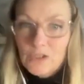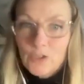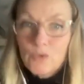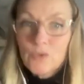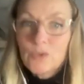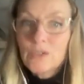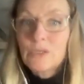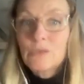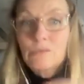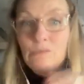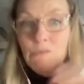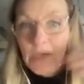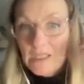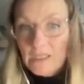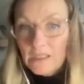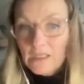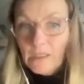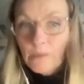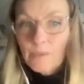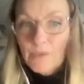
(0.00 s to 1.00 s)
You can
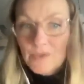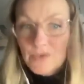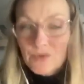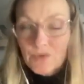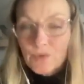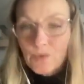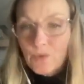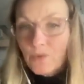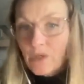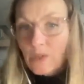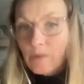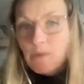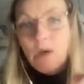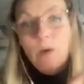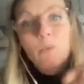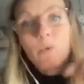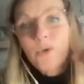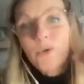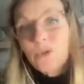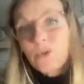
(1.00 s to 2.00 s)
make up a story
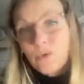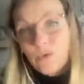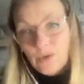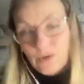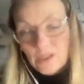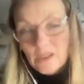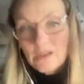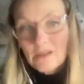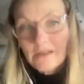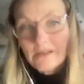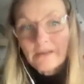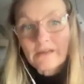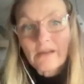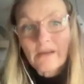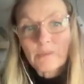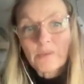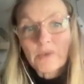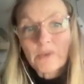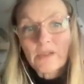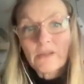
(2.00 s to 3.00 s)
about what you think is
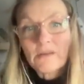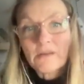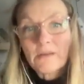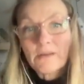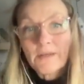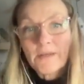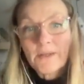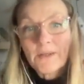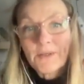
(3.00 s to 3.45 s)
coming,